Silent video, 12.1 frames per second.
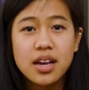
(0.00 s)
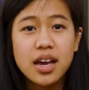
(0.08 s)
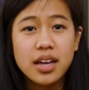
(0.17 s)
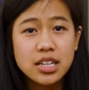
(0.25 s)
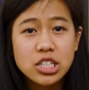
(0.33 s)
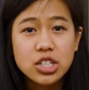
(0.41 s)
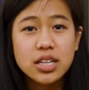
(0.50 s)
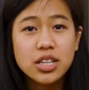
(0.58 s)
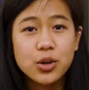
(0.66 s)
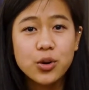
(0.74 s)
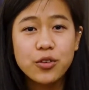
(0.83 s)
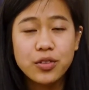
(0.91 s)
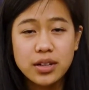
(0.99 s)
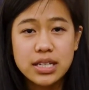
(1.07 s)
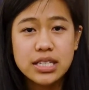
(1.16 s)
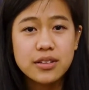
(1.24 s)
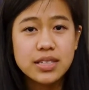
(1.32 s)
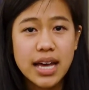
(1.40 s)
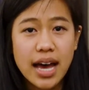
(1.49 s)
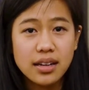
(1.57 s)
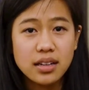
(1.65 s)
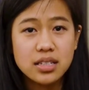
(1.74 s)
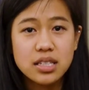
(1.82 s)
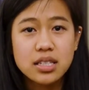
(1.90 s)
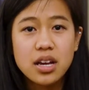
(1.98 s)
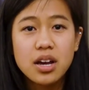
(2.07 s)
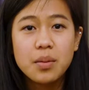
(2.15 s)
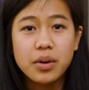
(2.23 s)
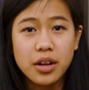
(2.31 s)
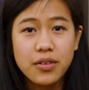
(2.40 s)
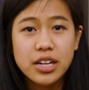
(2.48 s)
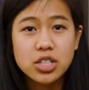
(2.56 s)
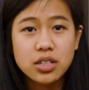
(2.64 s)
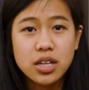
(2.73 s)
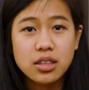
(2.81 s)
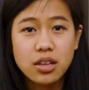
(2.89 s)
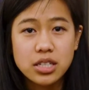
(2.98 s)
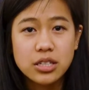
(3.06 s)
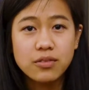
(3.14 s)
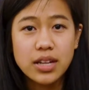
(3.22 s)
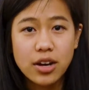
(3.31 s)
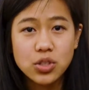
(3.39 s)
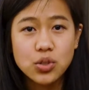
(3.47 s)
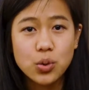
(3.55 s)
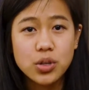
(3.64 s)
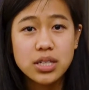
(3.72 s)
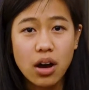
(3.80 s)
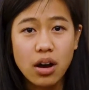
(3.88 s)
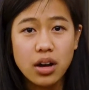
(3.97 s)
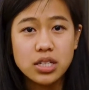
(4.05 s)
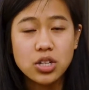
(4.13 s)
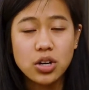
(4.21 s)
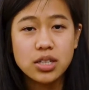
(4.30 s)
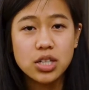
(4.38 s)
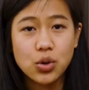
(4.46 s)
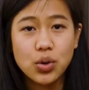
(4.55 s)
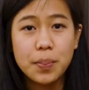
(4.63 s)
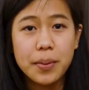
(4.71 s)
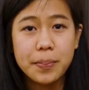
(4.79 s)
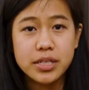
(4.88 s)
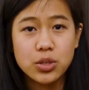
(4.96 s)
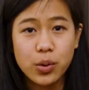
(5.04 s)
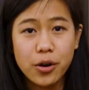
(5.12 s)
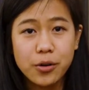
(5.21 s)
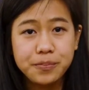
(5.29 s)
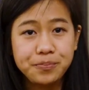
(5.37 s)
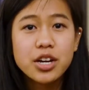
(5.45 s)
Initially, there were feelings of sadness, but eventually thoughts of doubts towards God started to creep up as well.